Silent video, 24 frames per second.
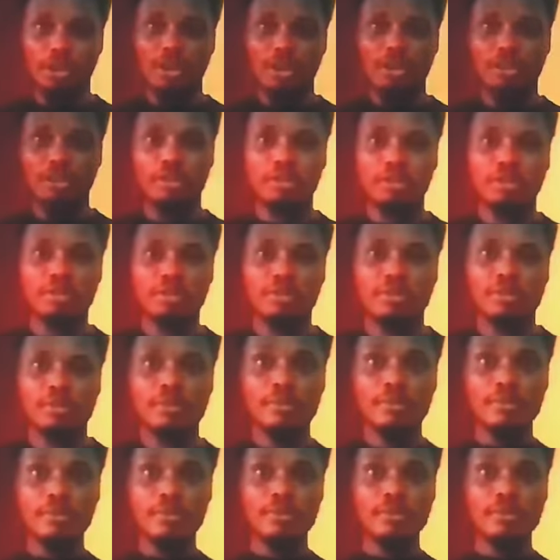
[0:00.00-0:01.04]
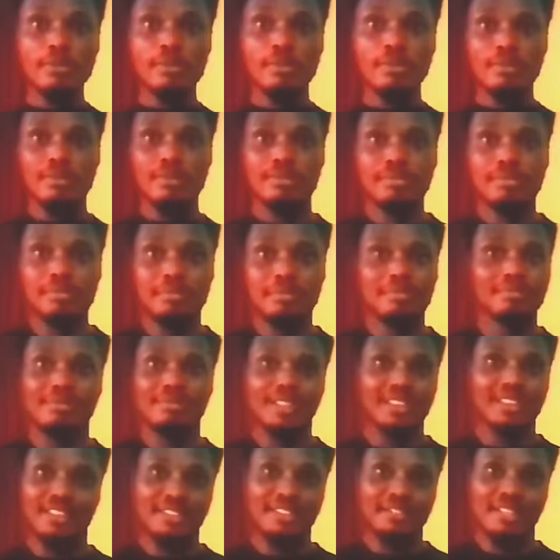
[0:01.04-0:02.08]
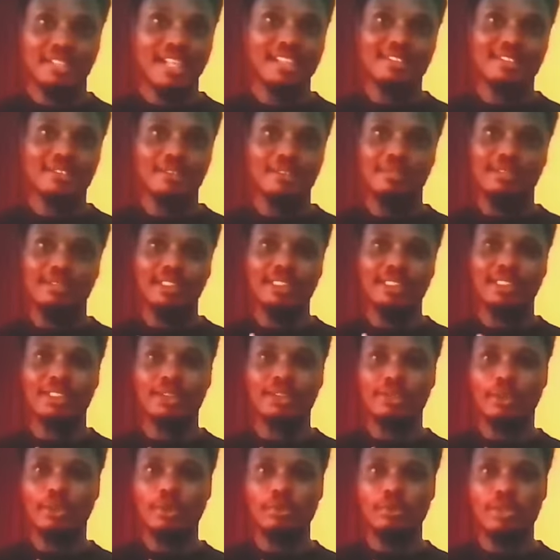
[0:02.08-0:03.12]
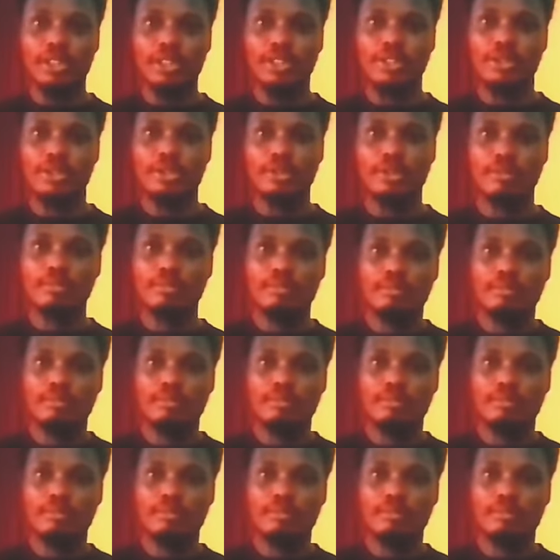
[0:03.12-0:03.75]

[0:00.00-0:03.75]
It does not do that. No, it's always